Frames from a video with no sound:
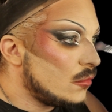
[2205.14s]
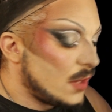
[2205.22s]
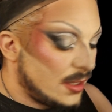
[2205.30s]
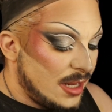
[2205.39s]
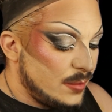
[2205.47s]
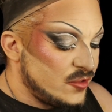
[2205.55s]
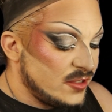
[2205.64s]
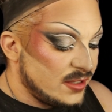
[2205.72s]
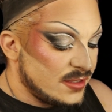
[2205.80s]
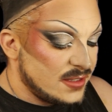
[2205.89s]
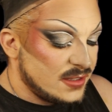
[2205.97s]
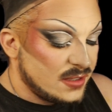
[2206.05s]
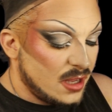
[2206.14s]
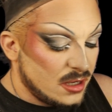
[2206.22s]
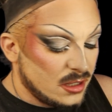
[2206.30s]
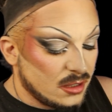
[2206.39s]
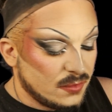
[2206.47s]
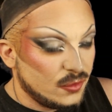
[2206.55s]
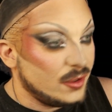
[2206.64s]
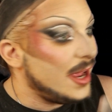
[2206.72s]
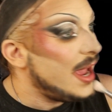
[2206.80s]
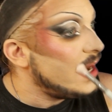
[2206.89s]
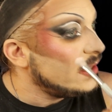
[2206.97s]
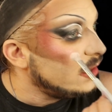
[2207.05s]
And I am just a sucker for
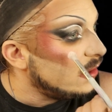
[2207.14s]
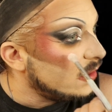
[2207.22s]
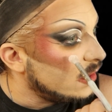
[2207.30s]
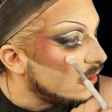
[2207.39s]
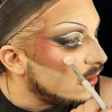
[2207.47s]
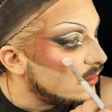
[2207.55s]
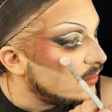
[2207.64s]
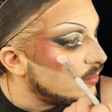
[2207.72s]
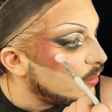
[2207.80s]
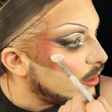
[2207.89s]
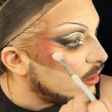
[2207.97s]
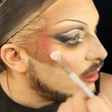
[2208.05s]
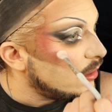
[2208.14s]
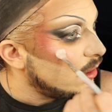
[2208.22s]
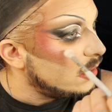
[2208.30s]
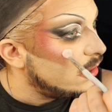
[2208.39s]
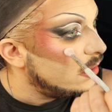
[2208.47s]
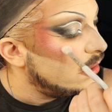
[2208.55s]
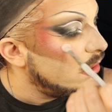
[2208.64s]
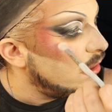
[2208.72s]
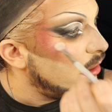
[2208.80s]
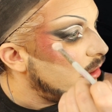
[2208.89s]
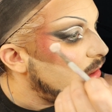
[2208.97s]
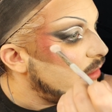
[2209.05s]
anything sparkly.
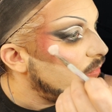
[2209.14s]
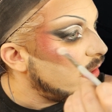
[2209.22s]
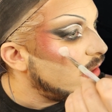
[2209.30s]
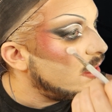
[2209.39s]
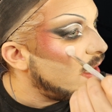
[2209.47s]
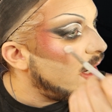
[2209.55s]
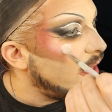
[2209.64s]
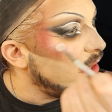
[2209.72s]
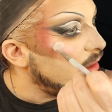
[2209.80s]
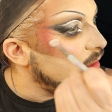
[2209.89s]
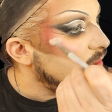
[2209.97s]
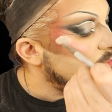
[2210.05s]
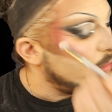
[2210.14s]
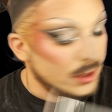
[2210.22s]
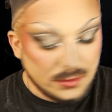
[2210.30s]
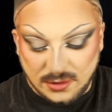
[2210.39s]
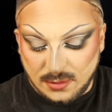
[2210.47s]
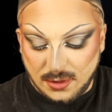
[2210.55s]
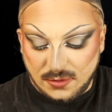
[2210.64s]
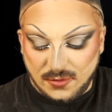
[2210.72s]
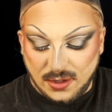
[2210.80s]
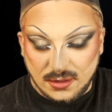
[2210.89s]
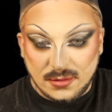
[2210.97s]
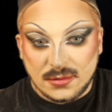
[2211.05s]
If I can get anything sparkly to my
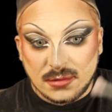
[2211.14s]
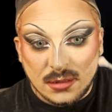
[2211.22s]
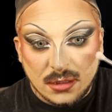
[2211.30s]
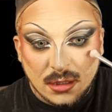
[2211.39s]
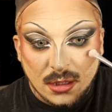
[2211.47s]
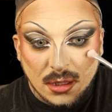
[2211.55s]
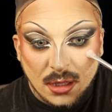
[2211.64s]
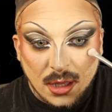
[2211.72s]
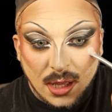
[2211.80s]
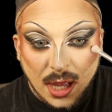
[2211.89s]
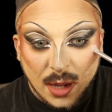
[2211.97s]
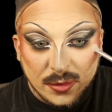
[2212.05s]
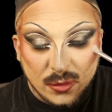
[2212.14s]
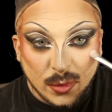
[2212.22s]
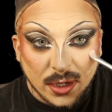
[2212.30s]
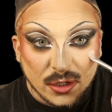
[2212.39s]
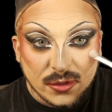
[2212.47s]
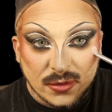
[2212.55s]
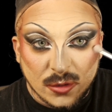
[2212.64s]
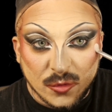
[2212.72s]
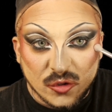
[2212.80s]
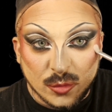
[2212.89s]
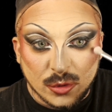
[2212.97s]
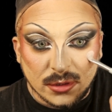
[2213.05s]
face, I would wear so
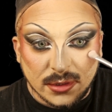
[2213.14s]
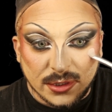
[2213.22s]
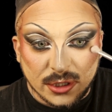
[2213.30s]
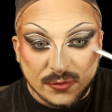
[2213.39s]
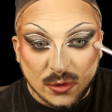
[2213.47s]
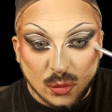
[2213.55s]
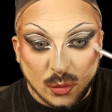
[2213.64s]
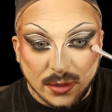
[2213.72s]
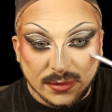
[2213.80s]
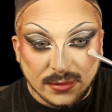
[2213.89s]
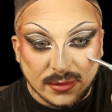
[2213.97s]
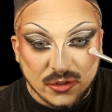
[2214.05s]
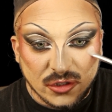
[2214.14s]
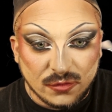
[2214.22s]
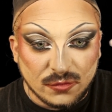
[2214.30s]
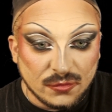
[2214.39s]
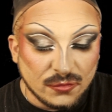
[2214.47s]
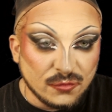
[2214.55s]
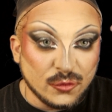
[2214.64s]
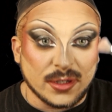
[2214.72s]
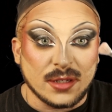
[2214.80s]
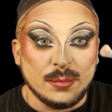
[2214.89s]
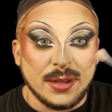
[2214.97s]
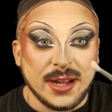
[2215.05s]
much more glitter if it wasn't such a
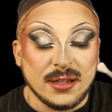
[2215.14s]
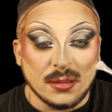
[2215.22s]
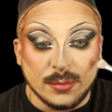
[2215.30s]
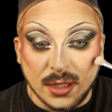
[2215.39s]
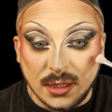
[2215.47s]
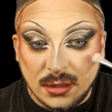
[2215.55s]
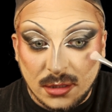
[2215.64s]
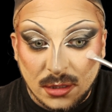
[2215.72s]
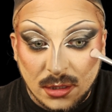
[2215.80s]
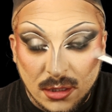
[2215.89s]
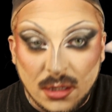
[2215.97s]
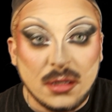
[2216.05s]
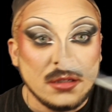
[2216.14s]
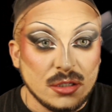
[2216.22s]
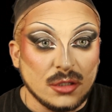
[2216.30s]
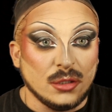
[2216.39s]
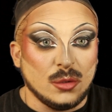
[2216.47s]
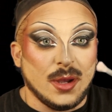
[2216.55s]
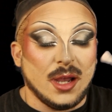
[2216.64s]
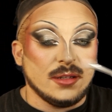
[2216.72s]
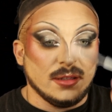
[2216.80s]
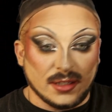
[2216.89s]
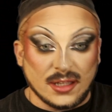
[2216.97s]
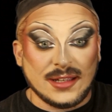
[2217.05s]
freaking pain in the butt to glue on,
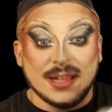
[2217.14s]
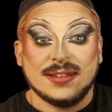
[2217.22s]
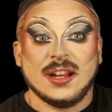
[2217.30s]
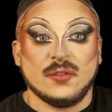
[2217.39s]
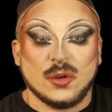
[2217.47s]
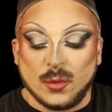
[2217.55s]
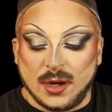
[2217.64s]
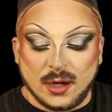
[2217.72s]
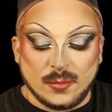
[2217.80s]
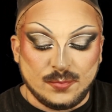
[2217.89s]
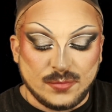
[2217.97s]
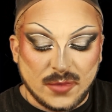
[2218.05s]
and like it gets everywhere.